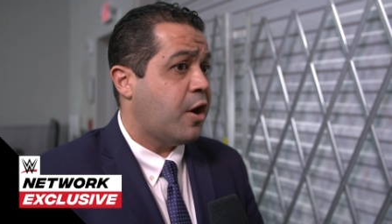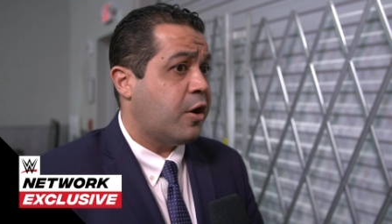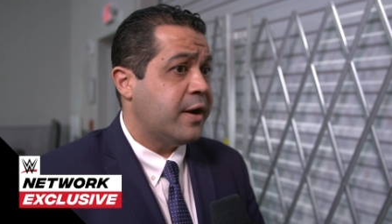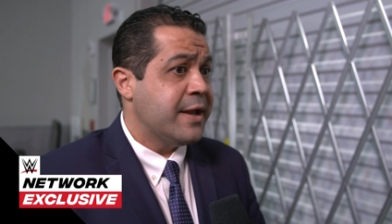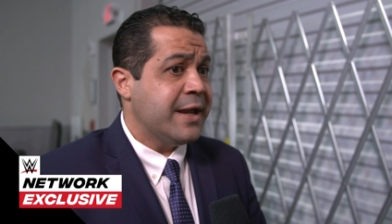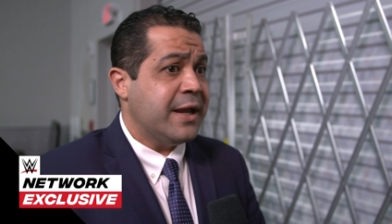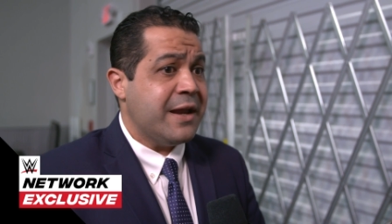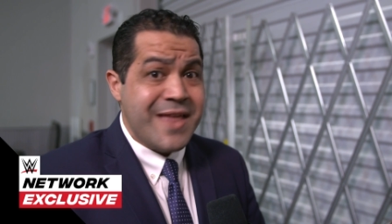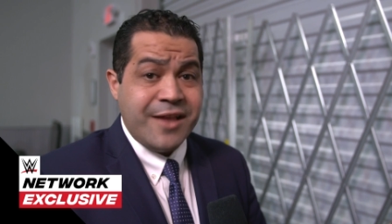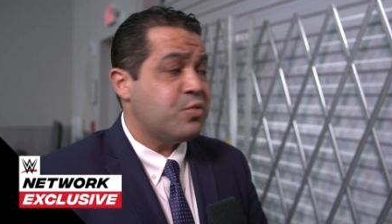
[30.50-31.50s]
are.
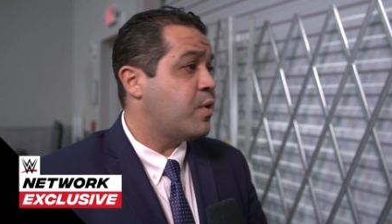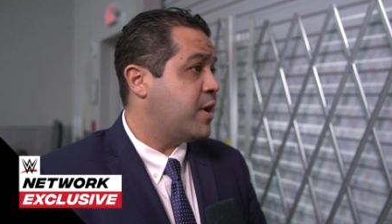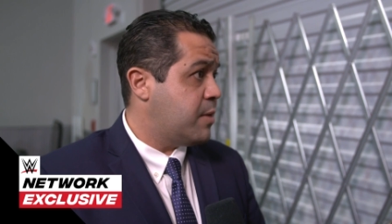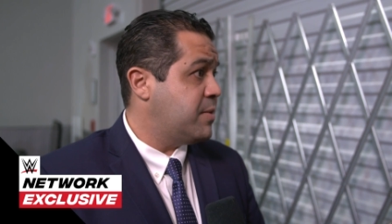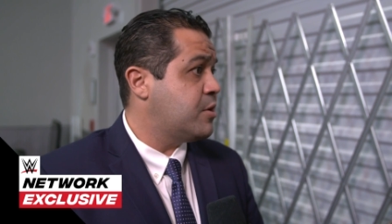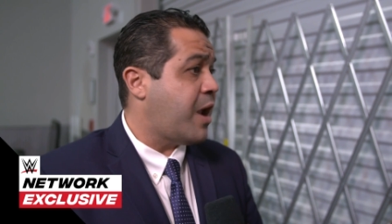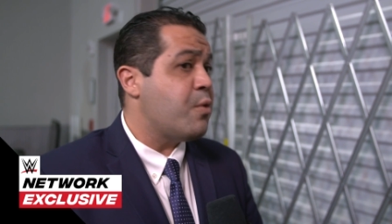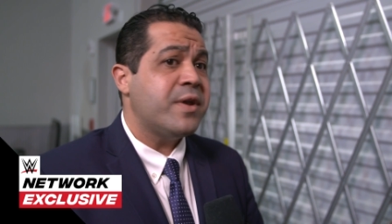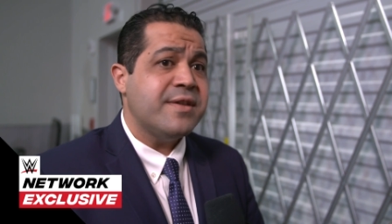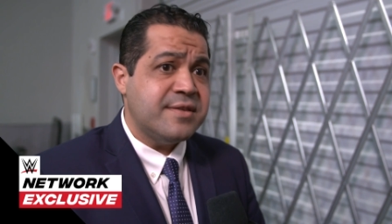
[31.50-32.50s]
And that's why I'm here. I
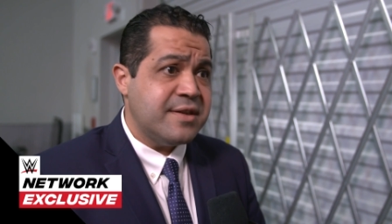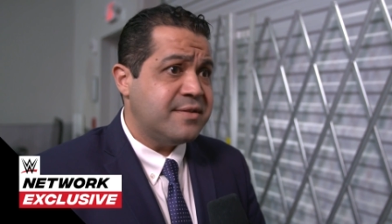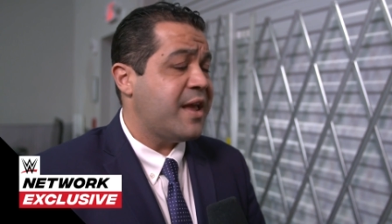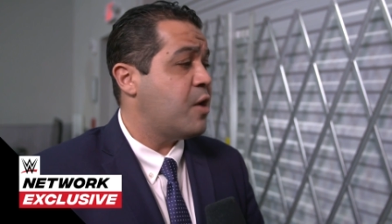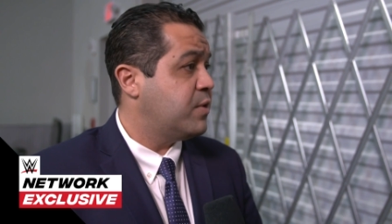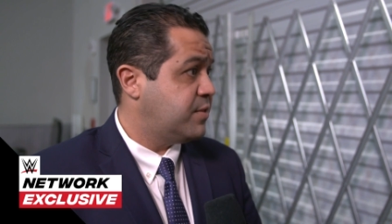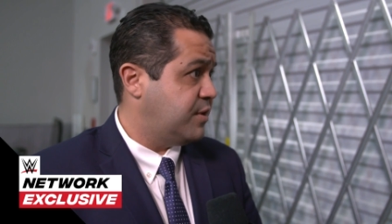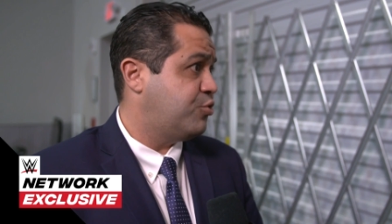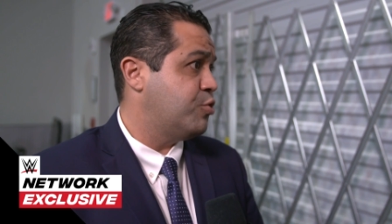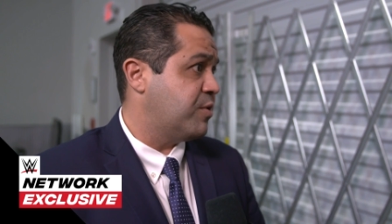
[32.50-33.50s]
want to sit down with
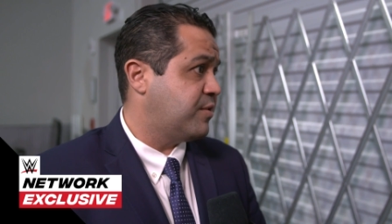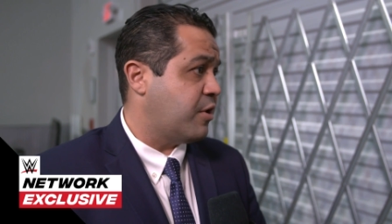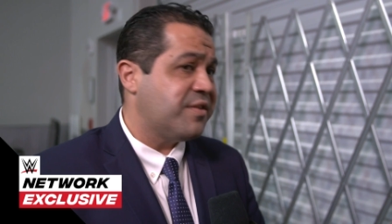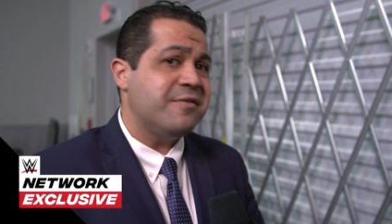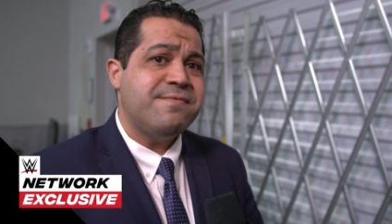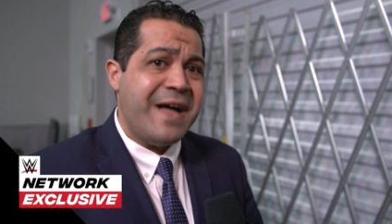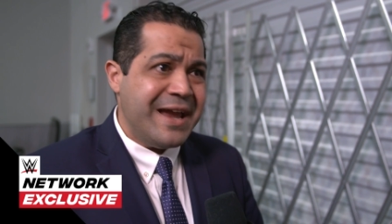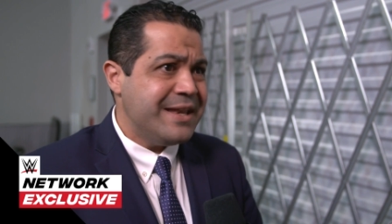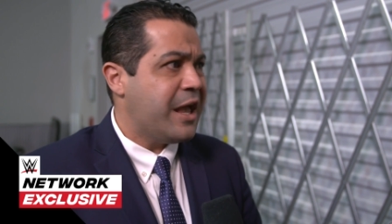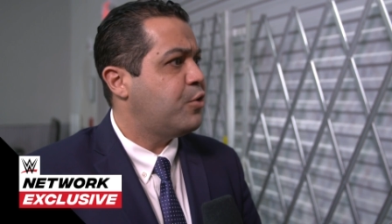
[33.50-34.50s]
these superstars and
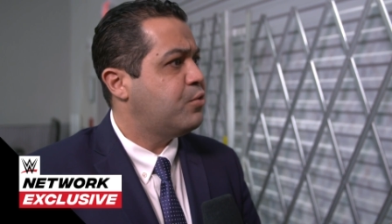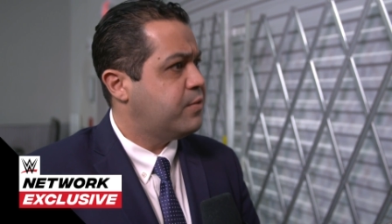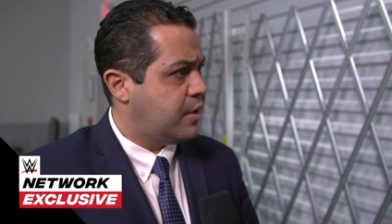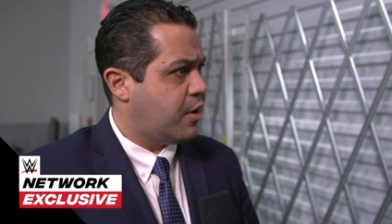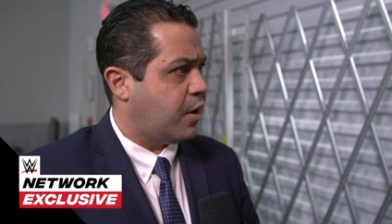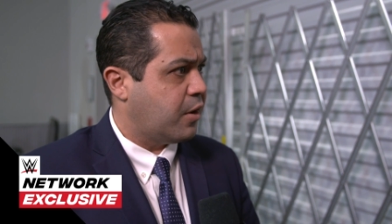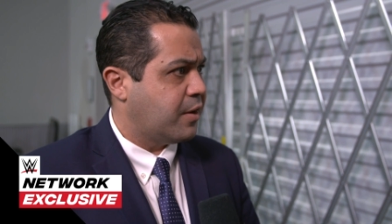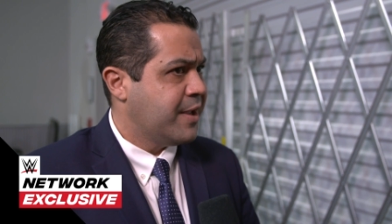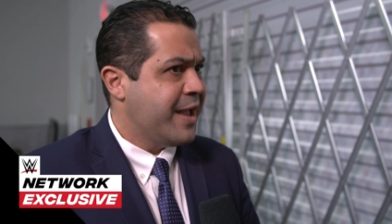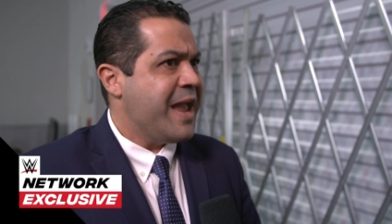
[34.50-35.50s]
find out who they are
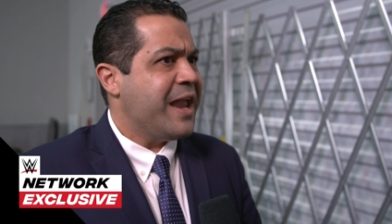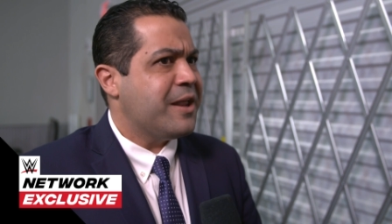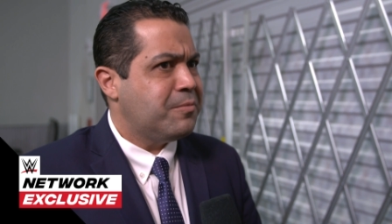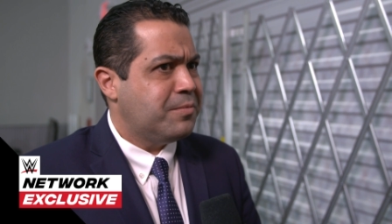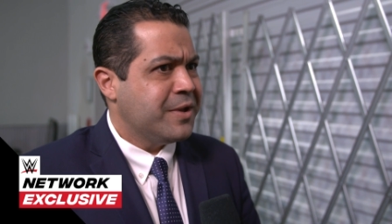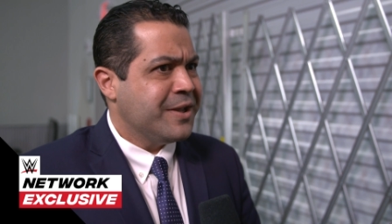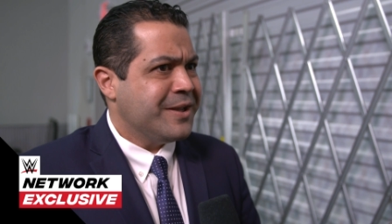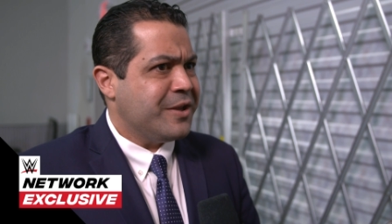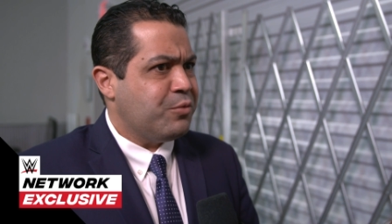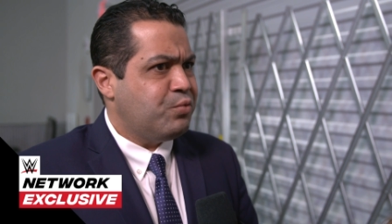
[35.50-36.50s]
and
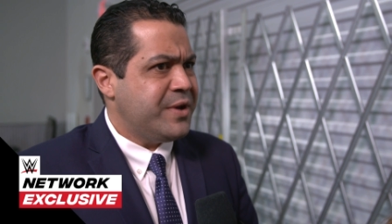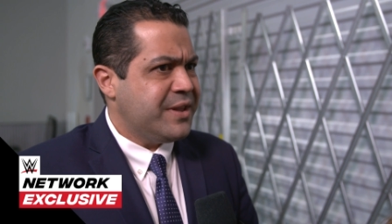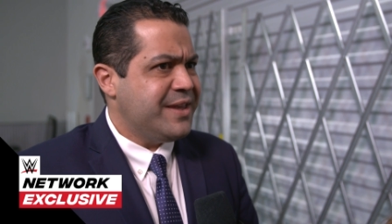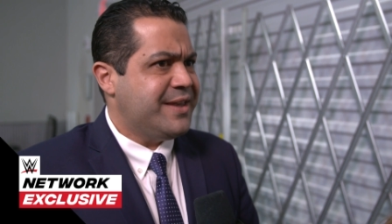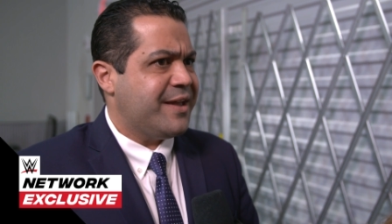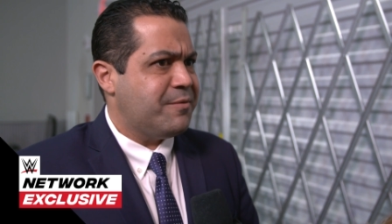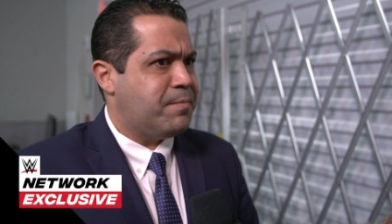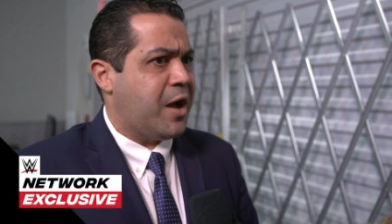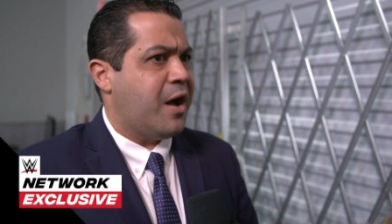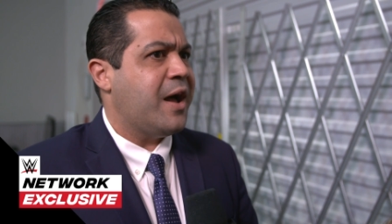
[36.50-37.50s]
really get
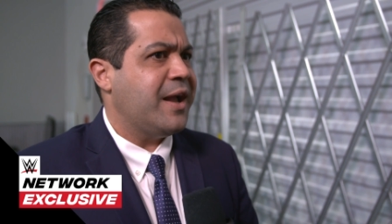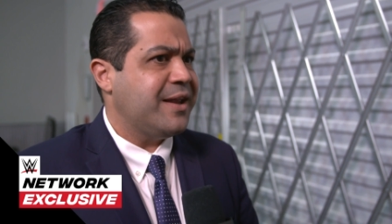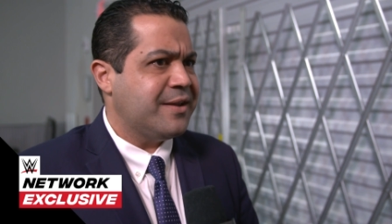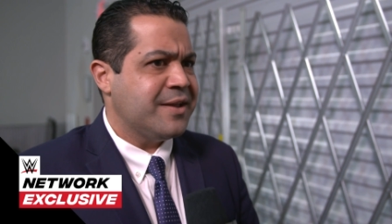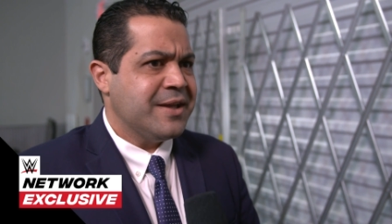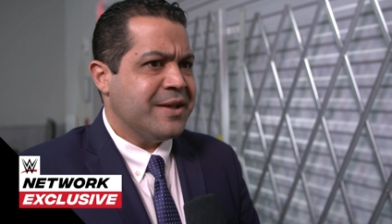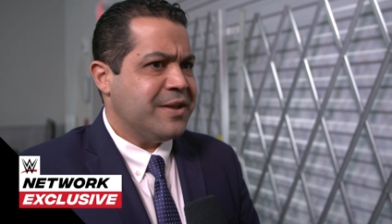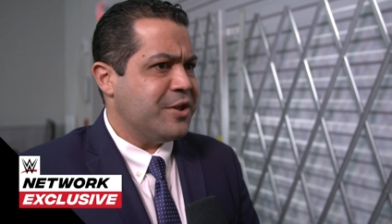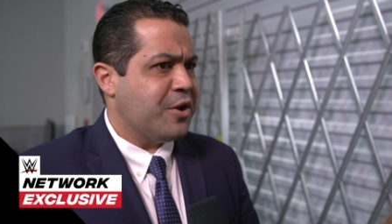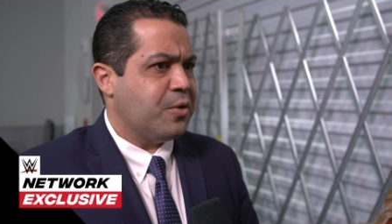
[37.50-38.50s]
behind,
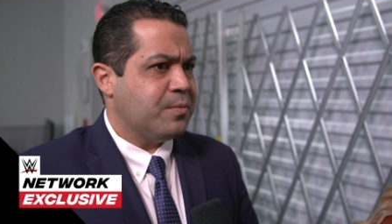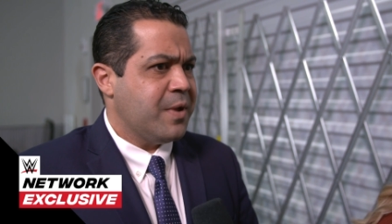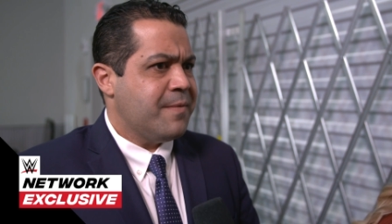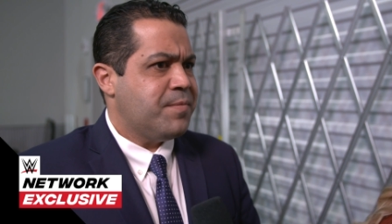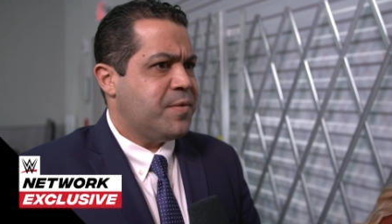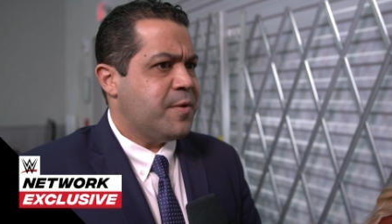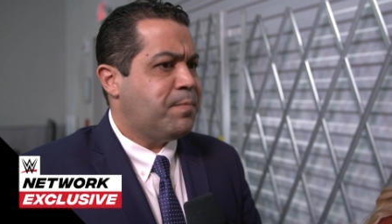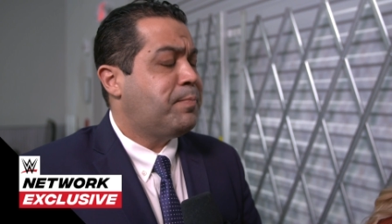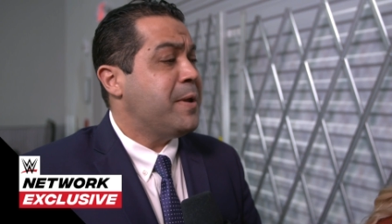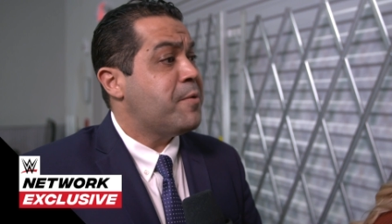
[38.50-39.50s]
you know, the
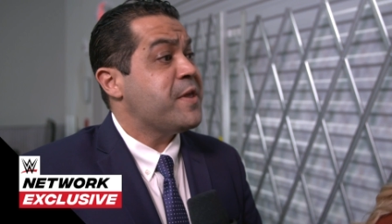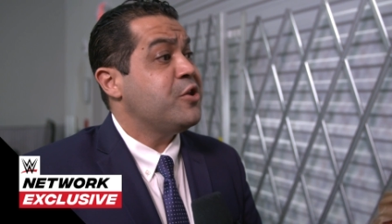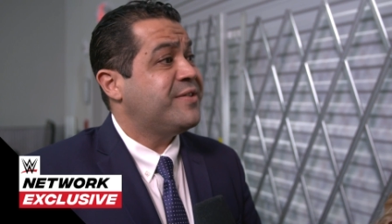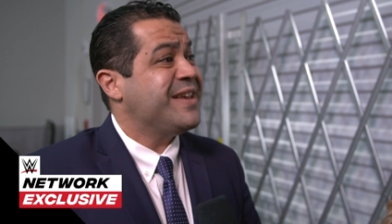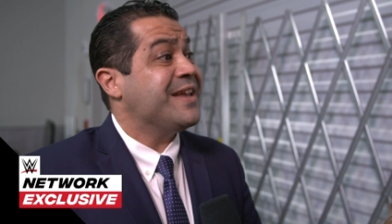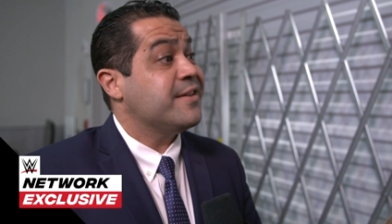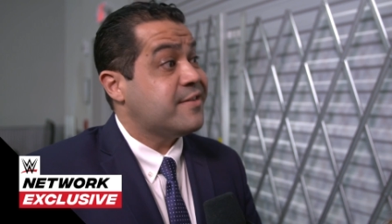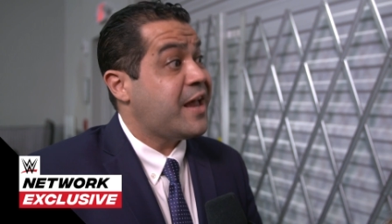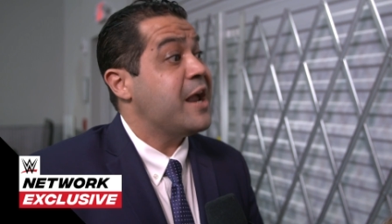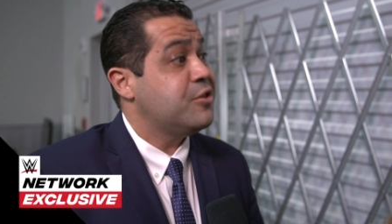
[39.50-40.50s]
people that you see
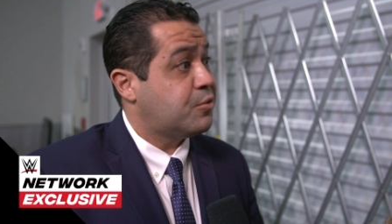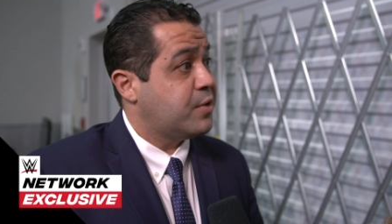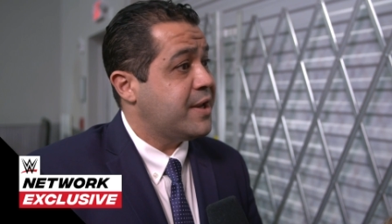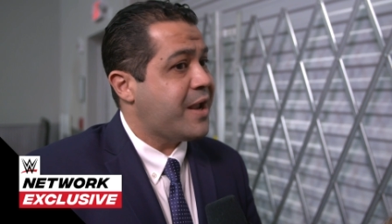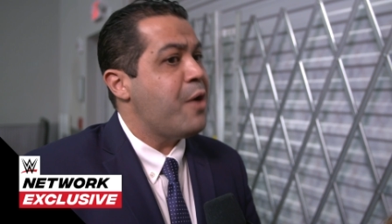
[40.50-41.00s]
inside the ring.